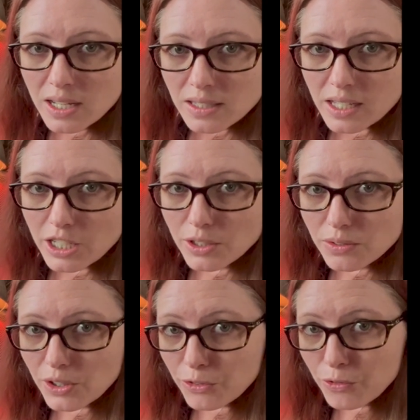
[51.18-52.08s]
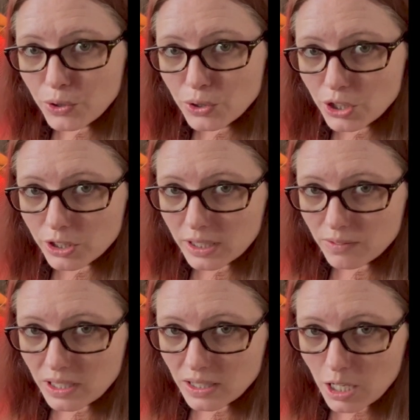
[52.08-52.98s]
that their food you're
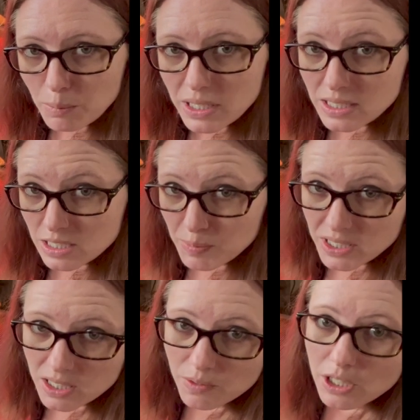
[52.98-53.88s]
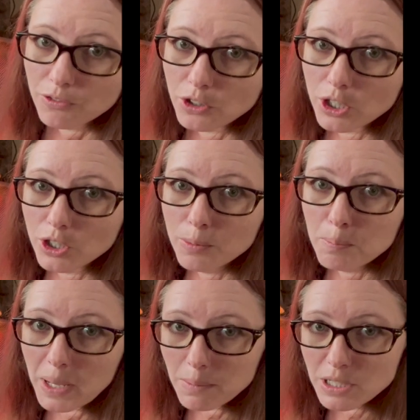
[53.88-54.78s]
giving them is specific for
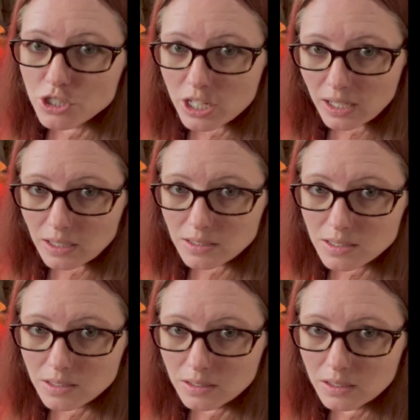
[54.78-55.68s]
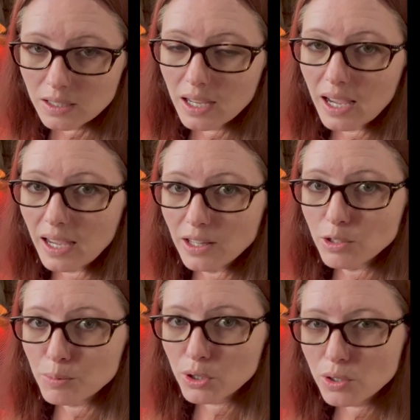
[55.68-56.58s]
baby chickens. And the
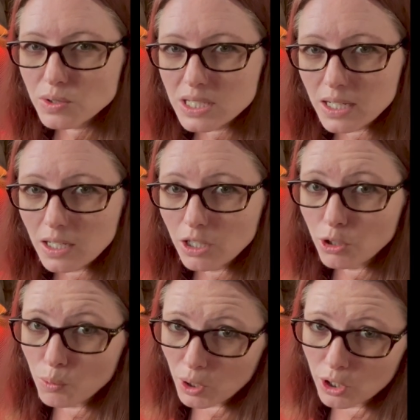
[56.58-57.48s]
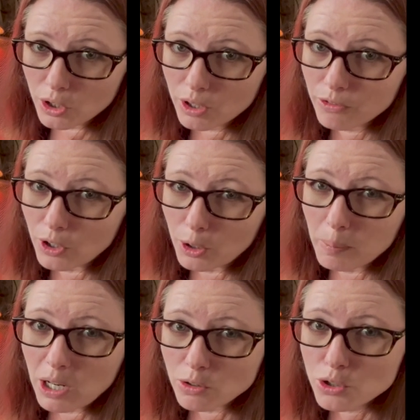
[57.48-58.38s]
protein, you want to look for
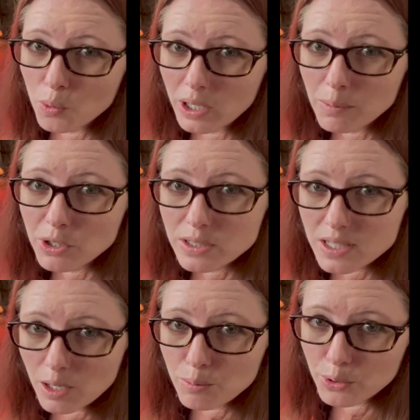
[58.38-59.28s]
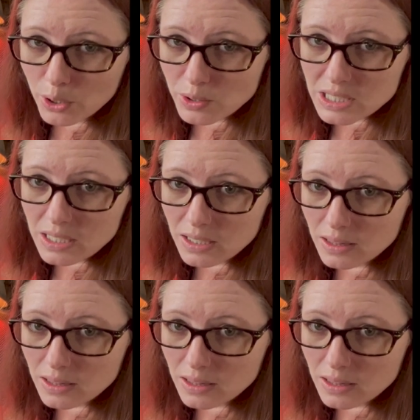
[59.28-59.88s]
about 20% protein in